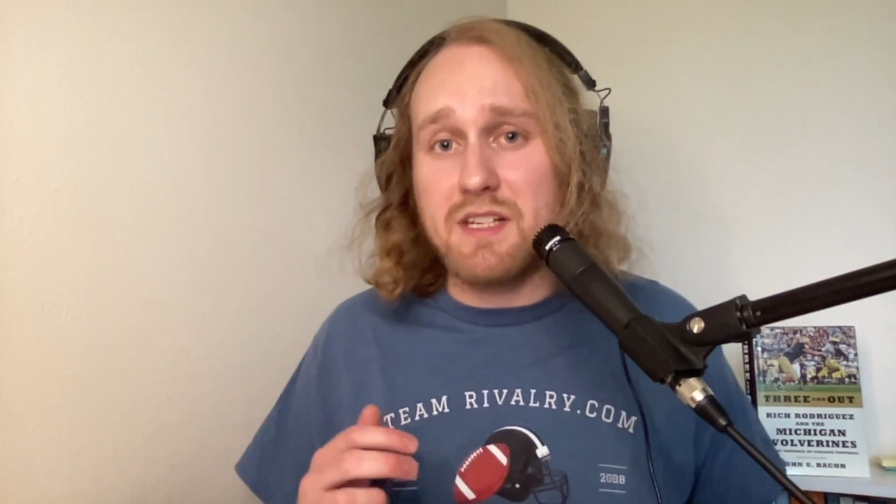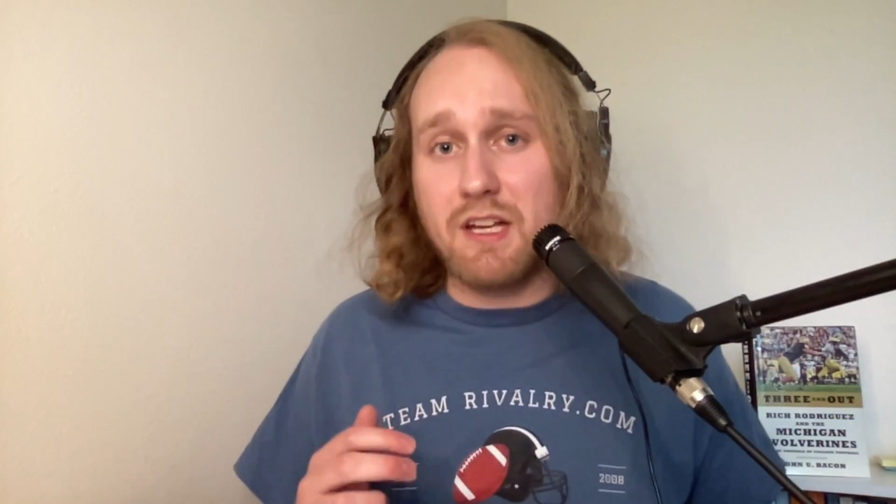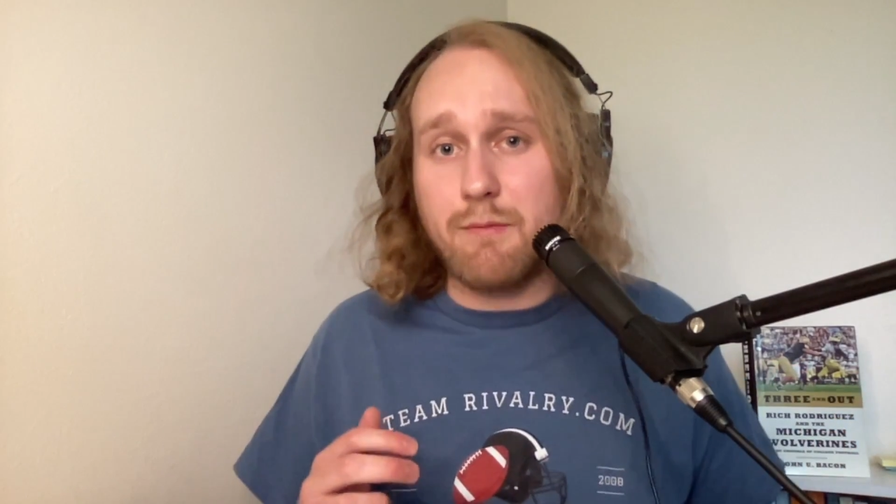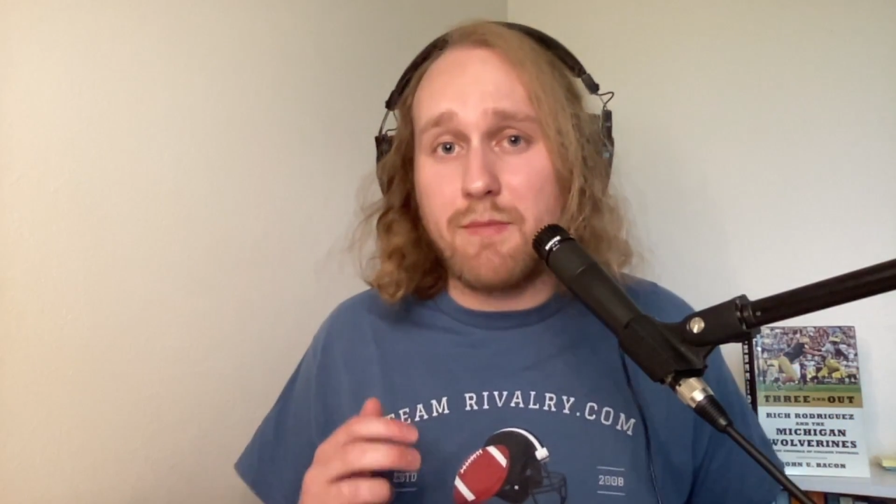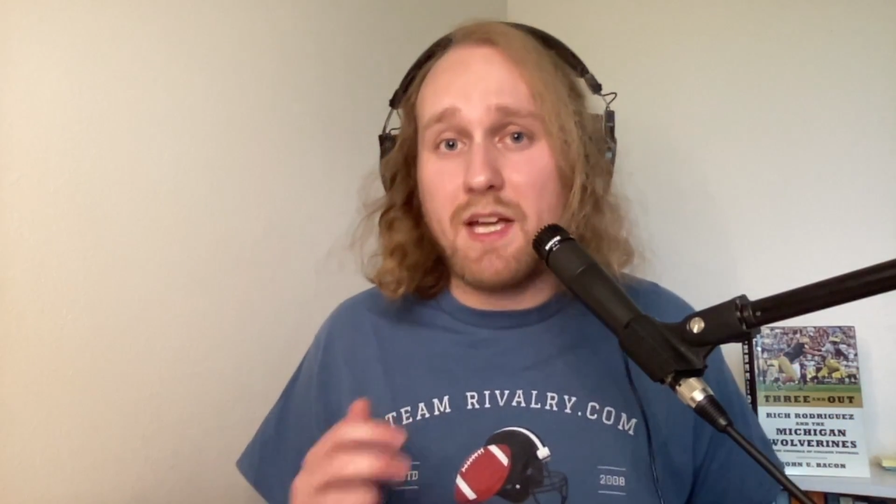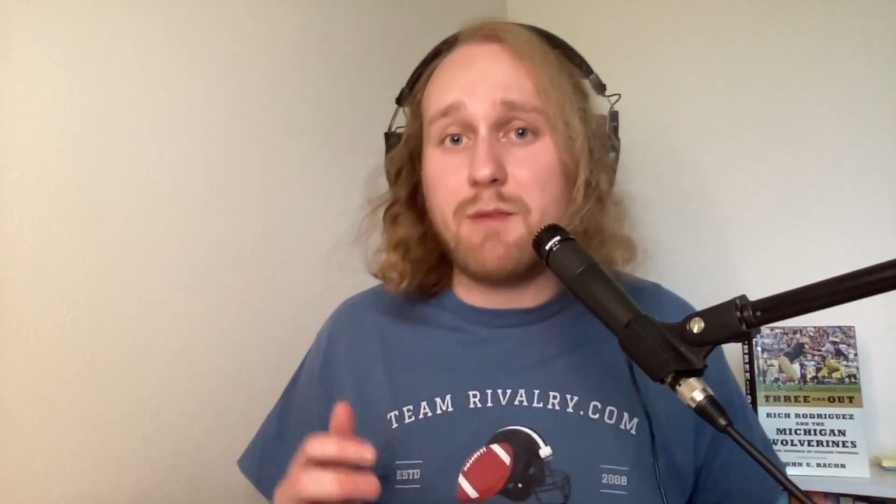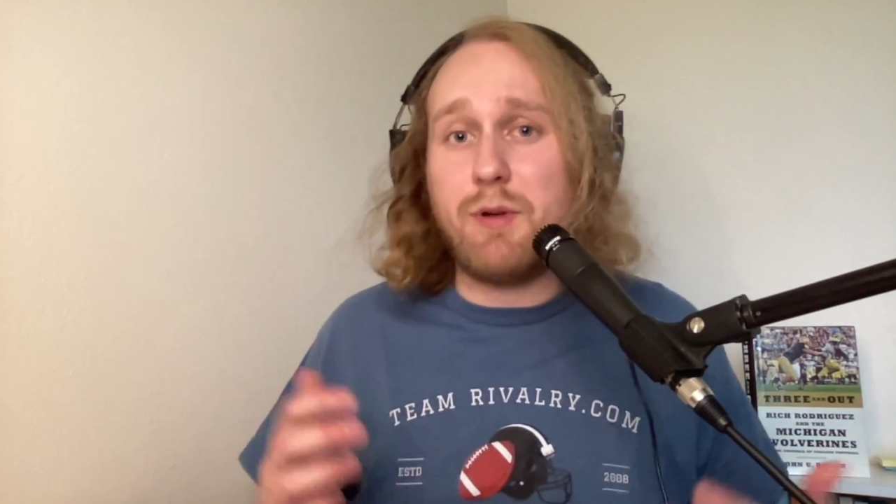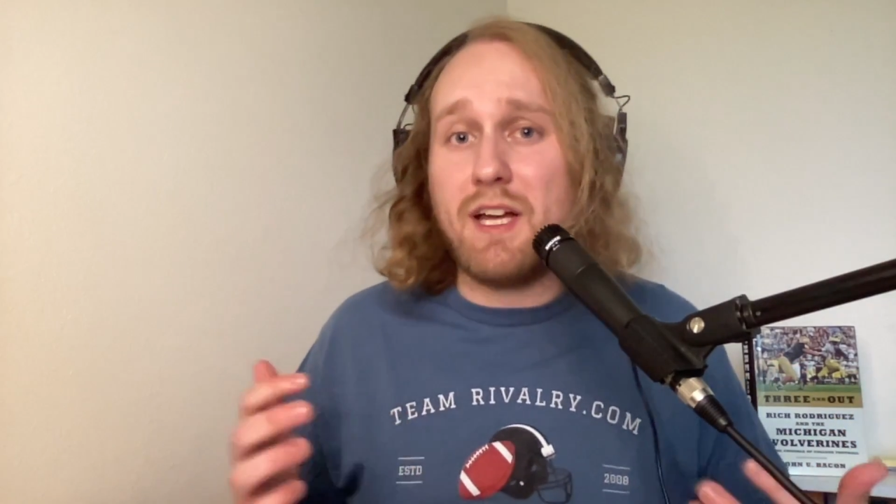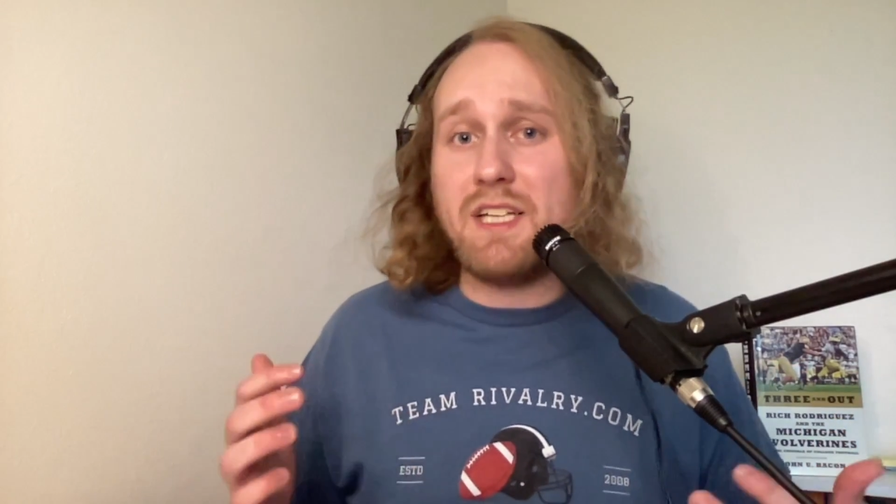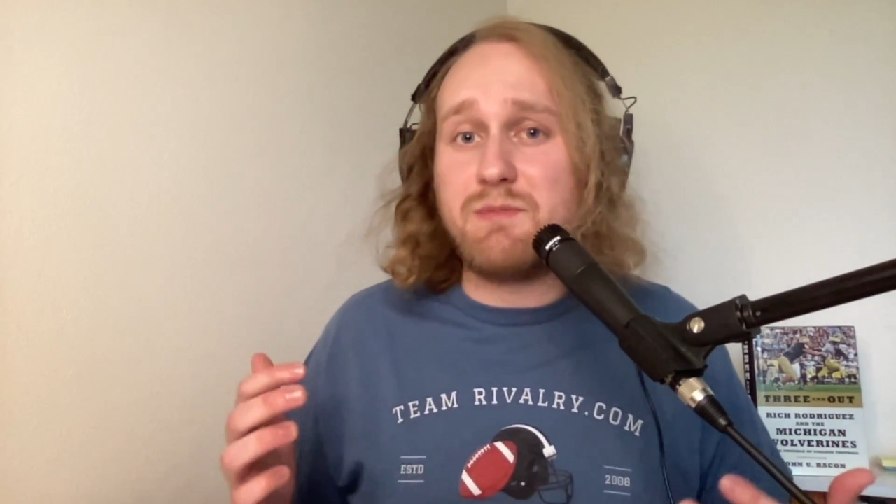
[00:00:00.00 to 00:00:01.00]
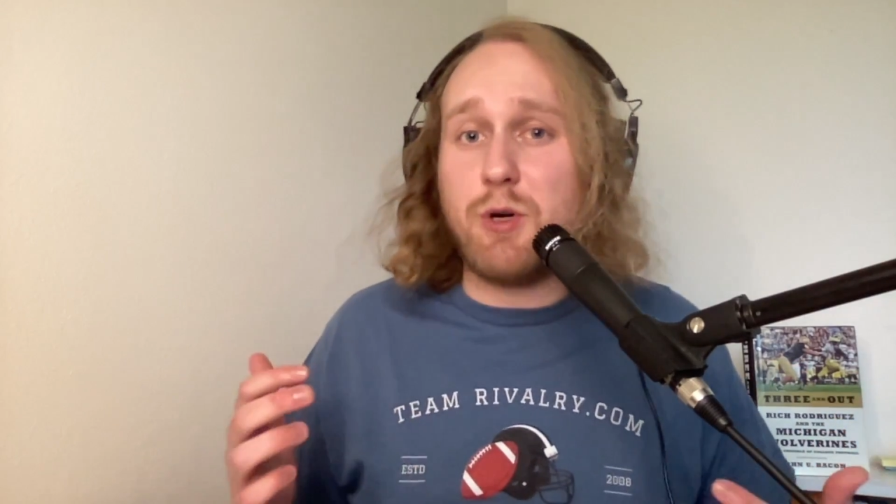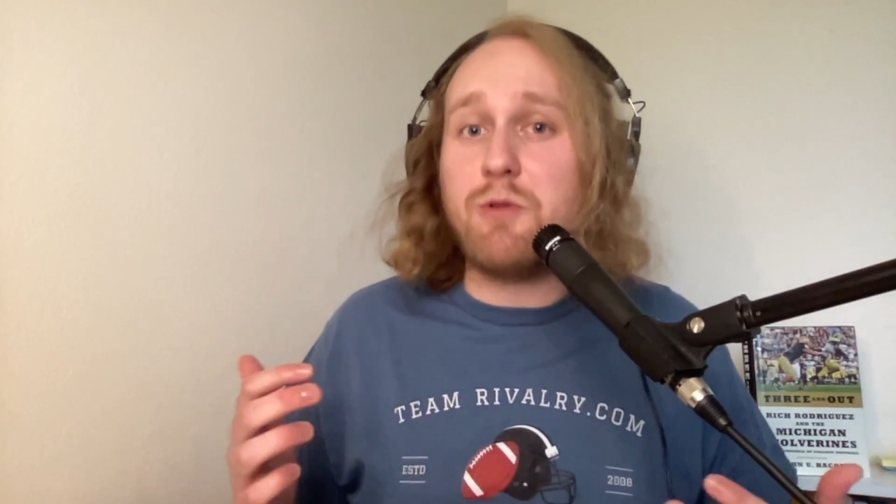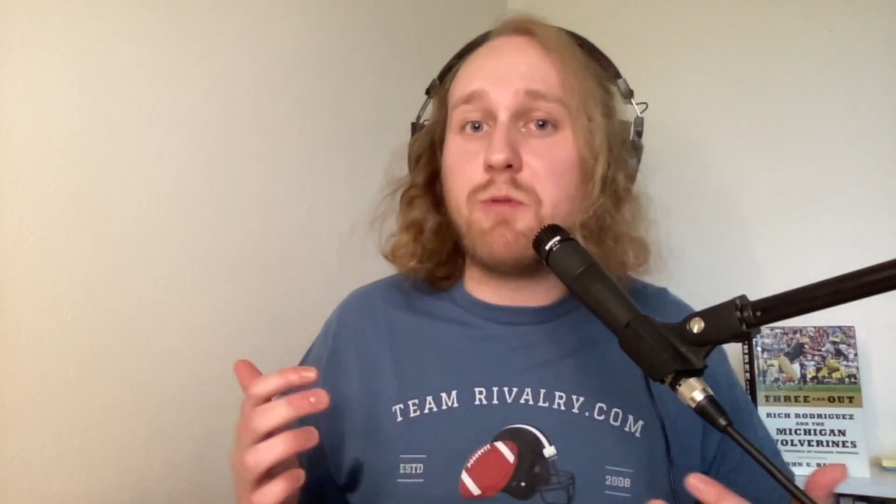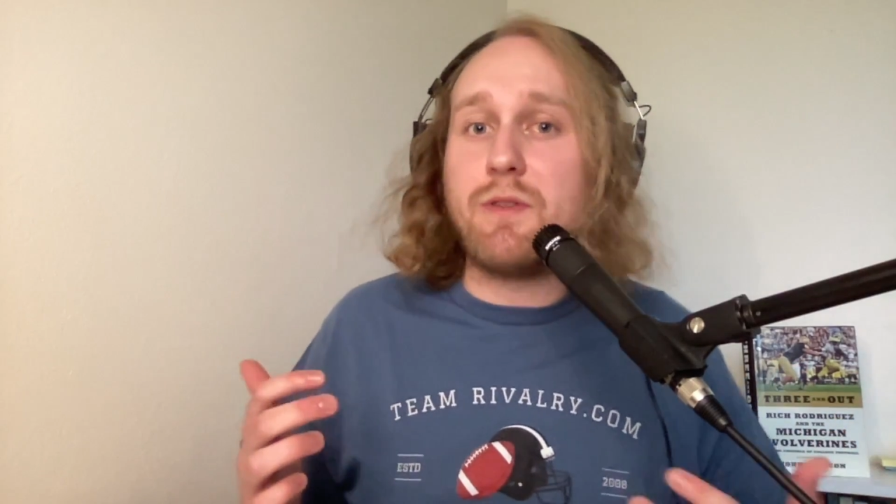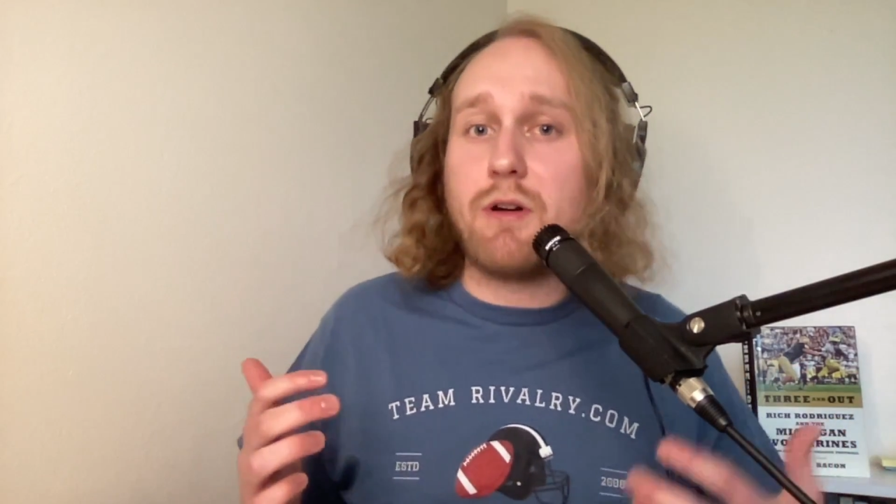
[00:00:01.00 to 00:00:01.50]
that can make plays
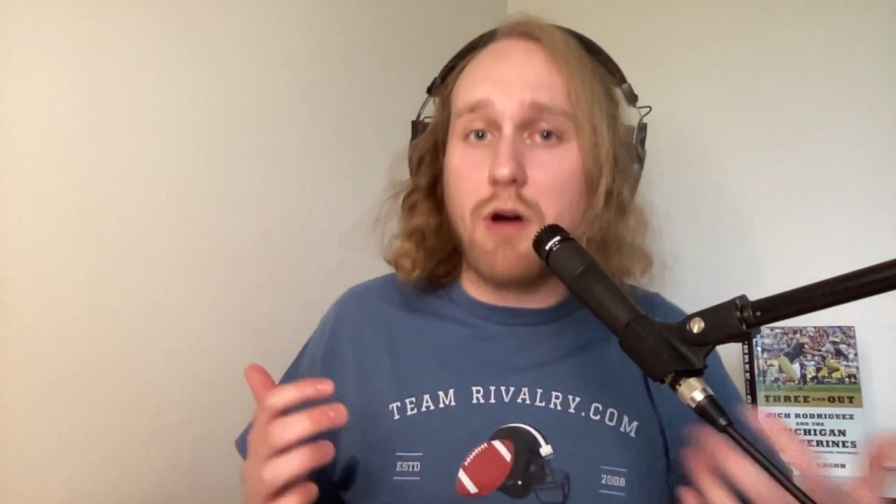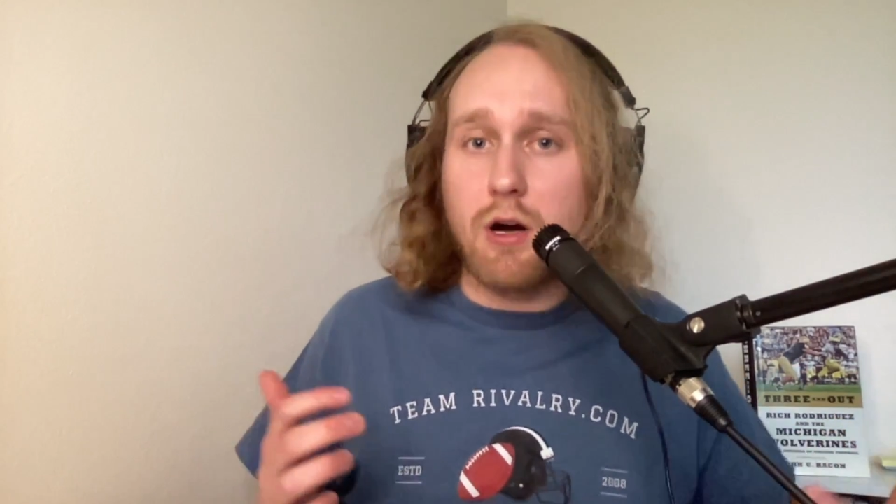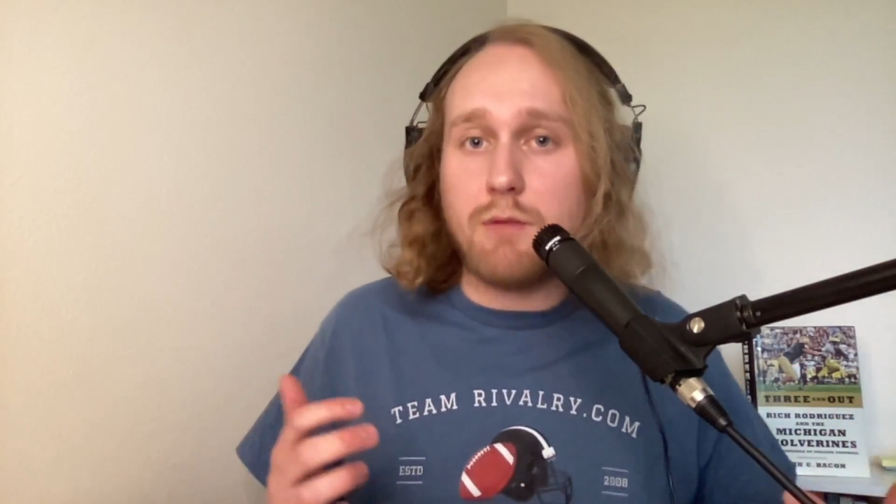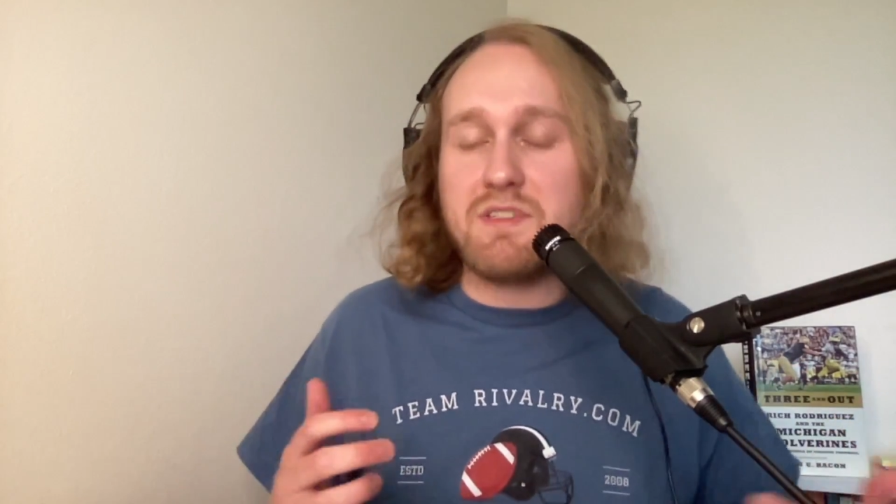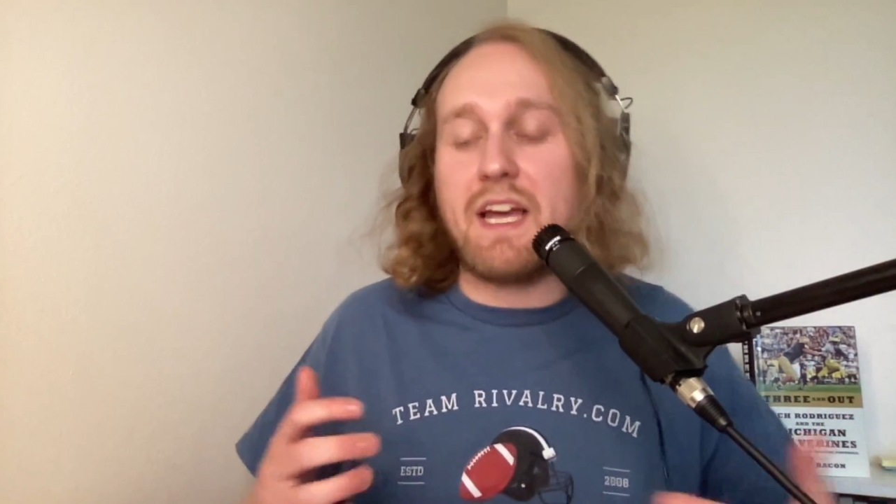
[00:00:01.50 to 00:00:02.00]
both with their arms